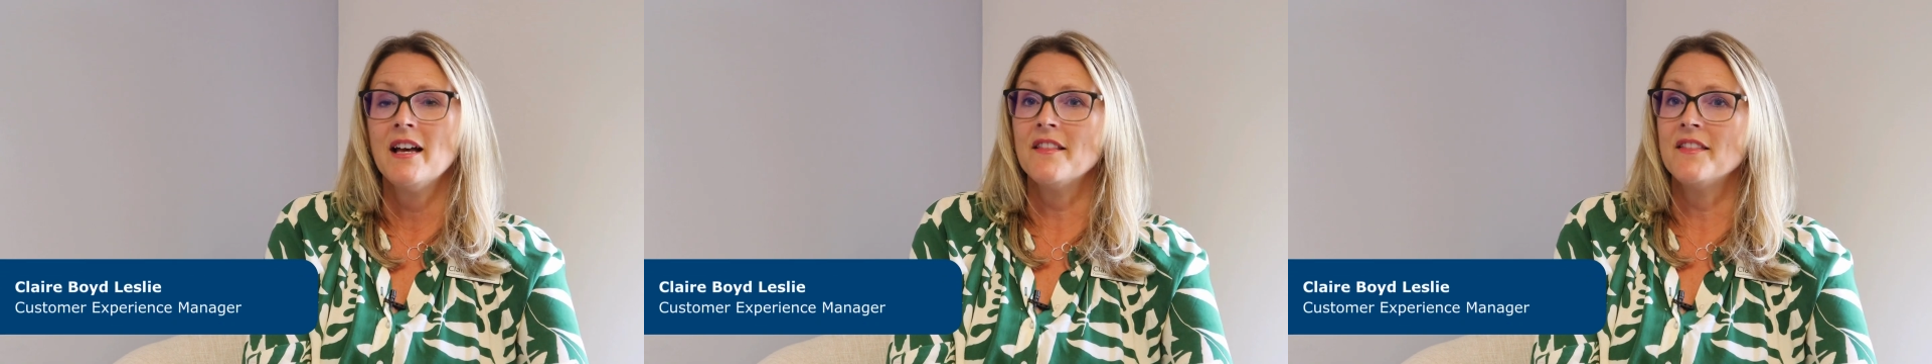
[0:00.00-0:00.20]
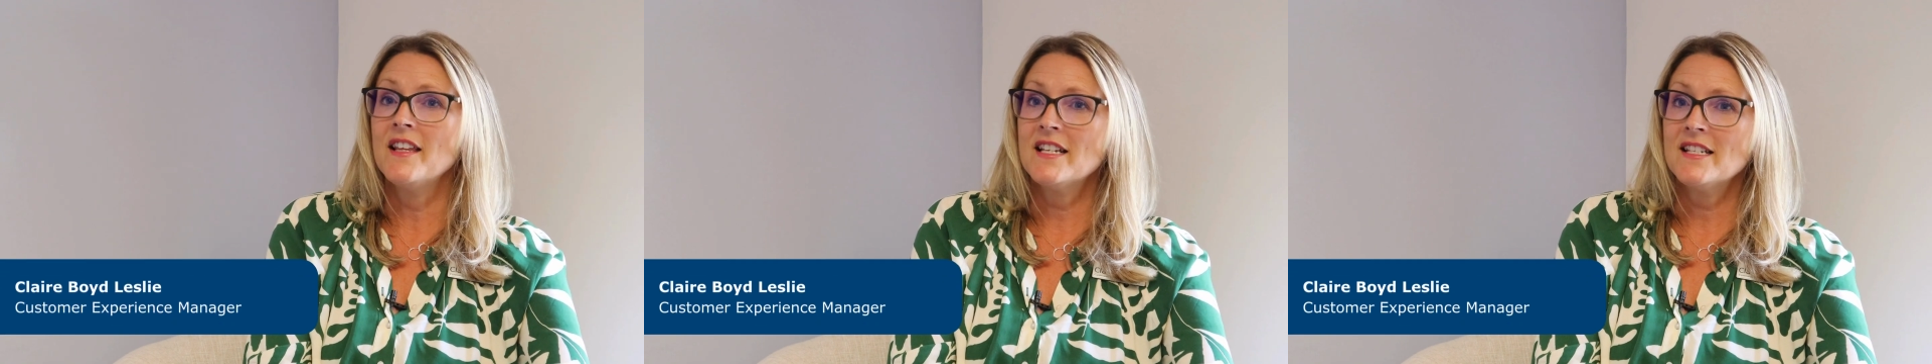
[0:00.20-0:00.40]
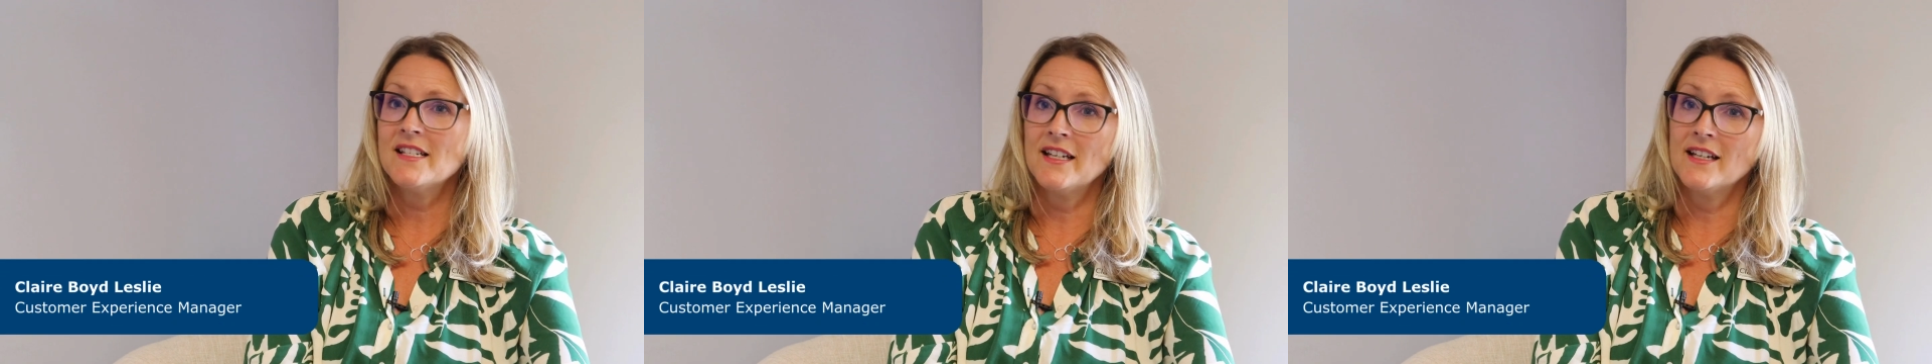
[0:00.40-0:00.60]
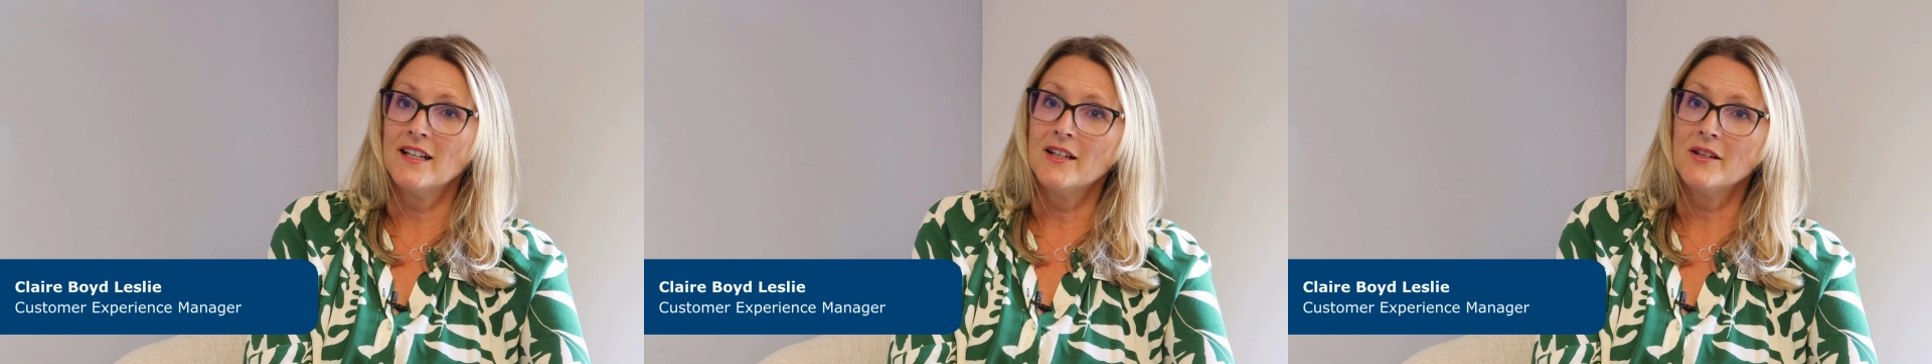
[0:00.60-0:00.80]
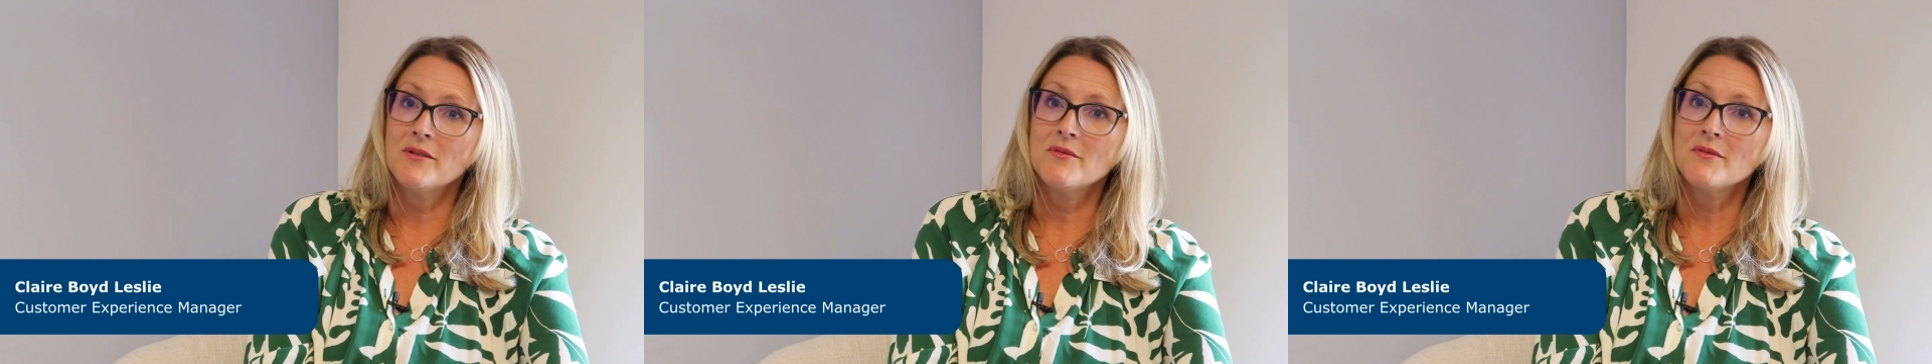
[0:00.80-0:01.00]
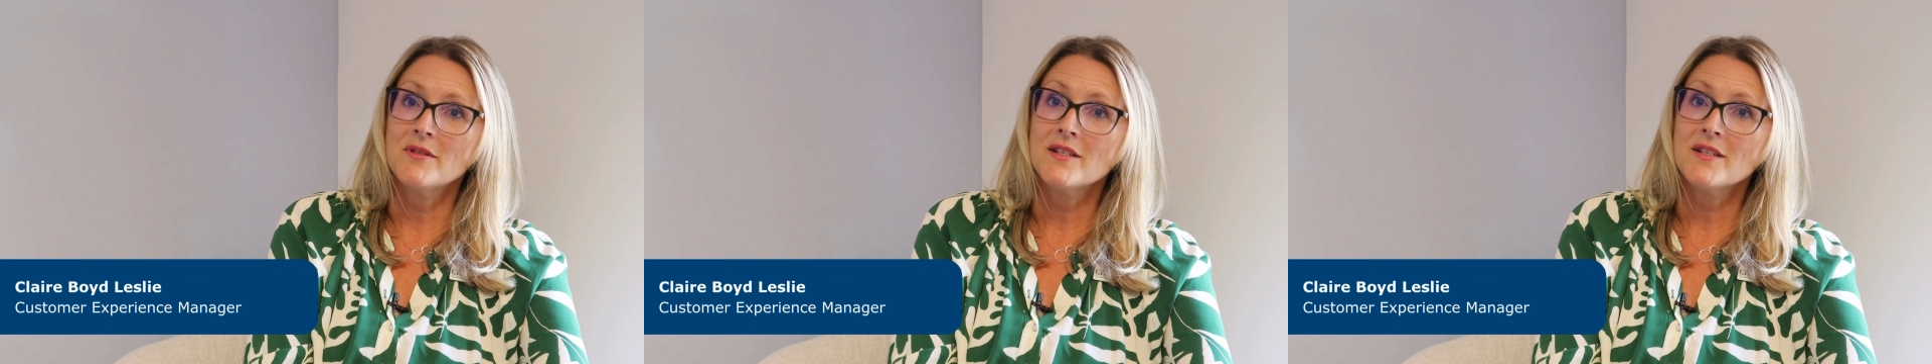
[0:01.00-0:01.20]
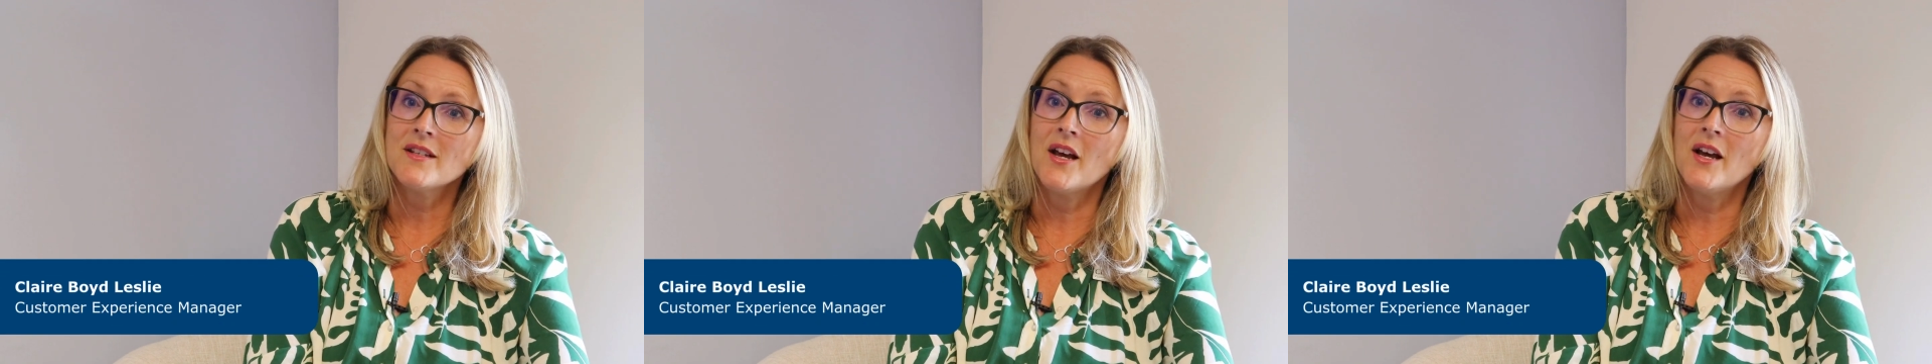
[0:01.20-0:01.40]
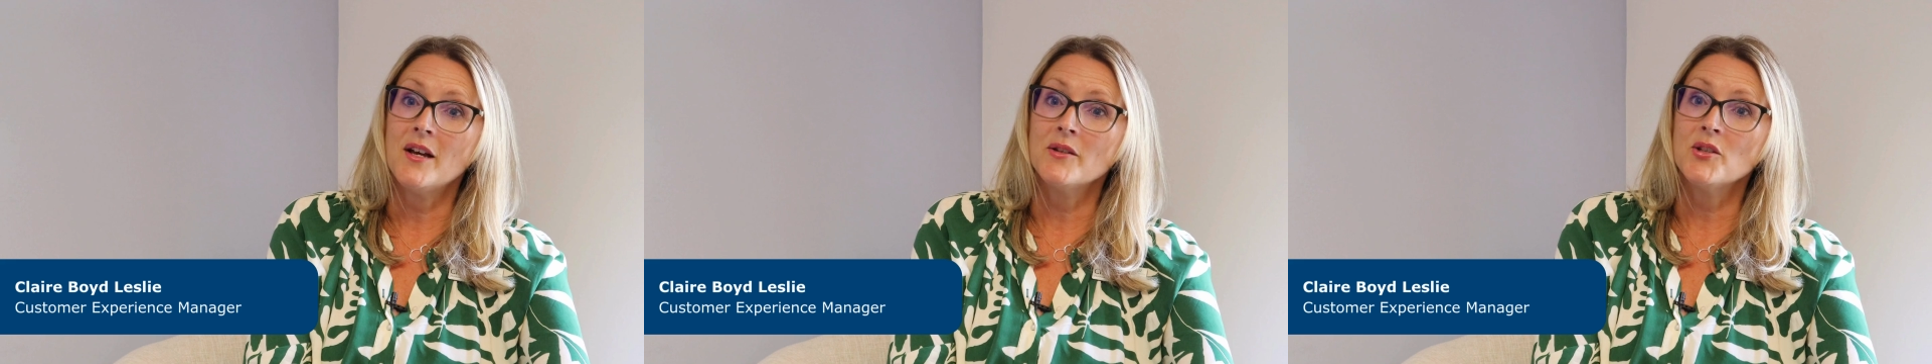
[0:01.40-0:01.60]
and this includes
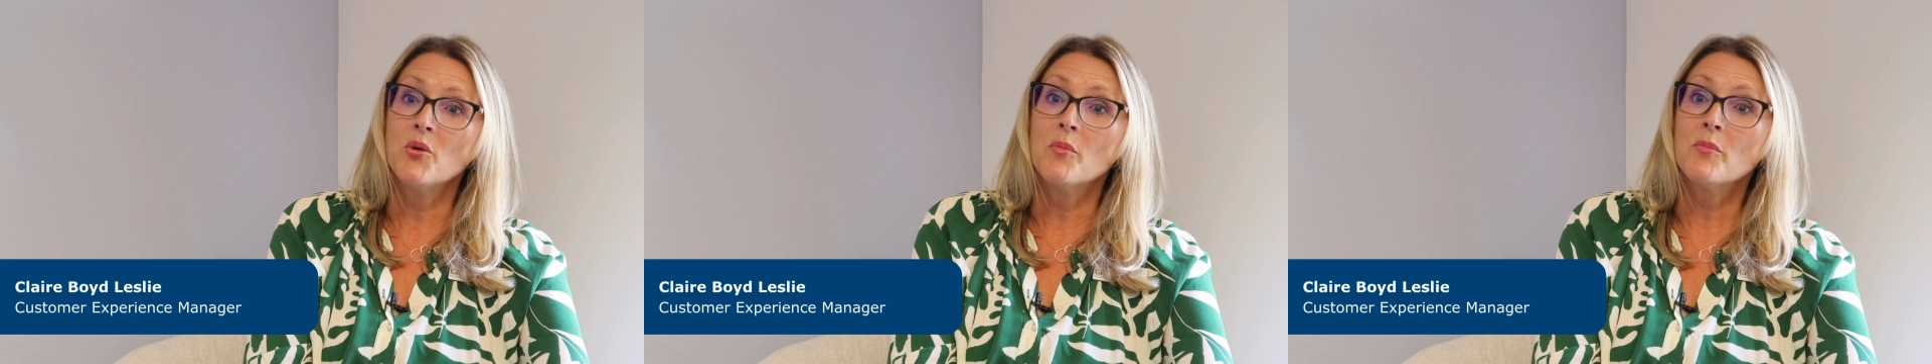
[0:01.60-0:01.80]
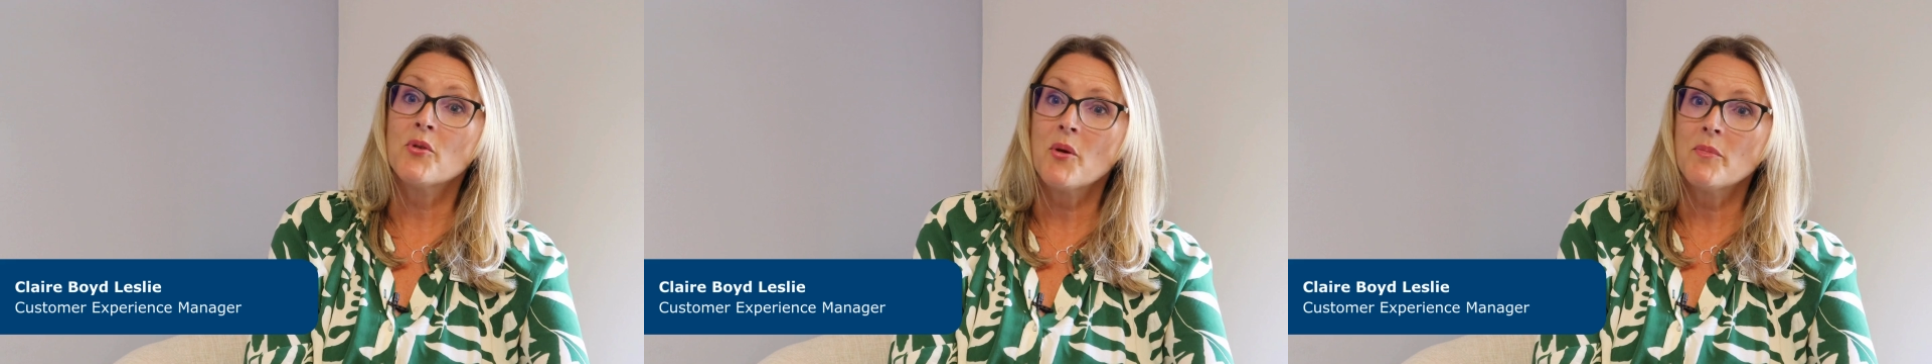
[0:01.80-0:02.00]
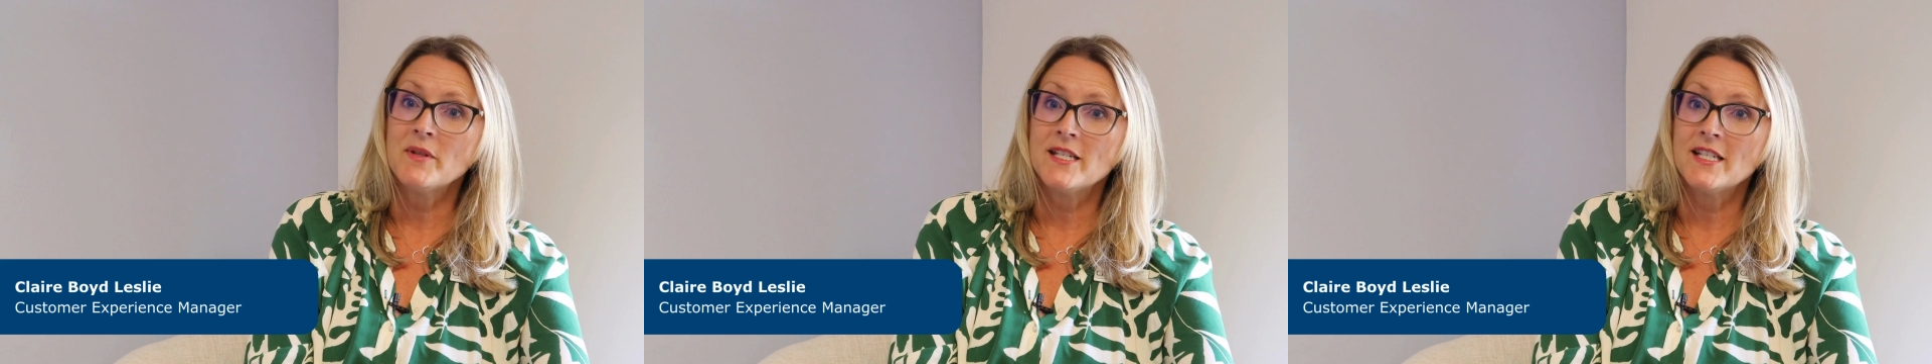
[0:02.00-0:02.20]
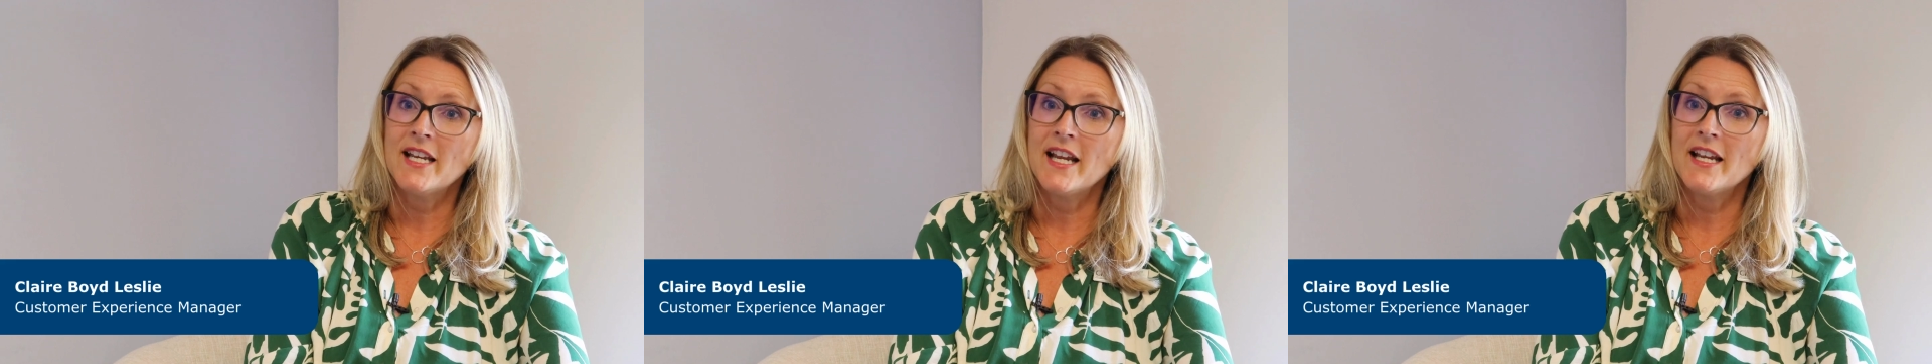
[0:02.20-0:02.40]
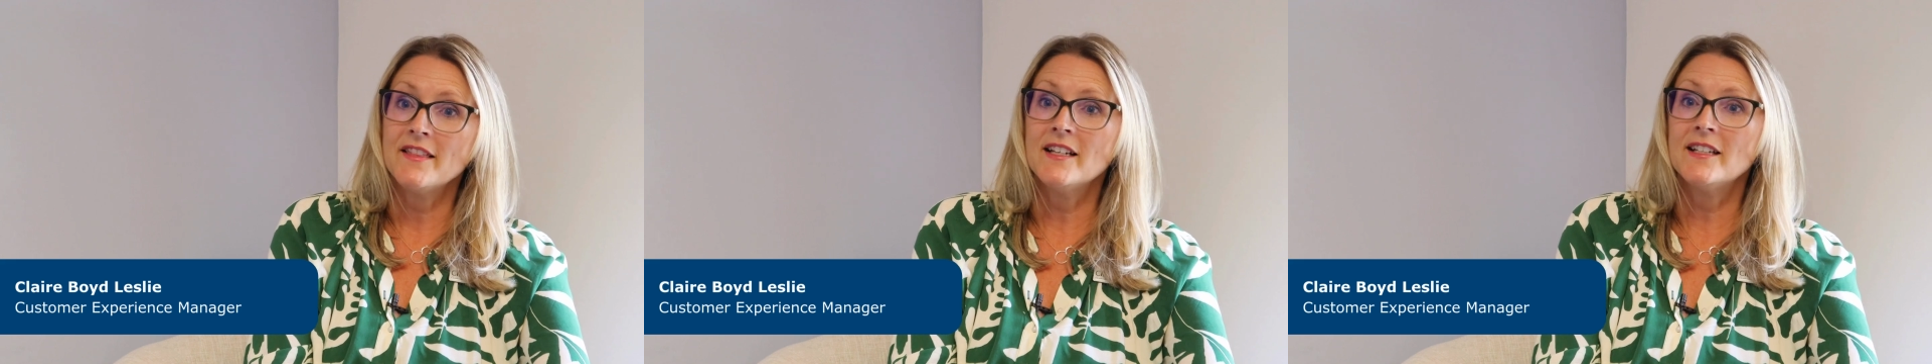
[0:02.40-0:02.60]
your property,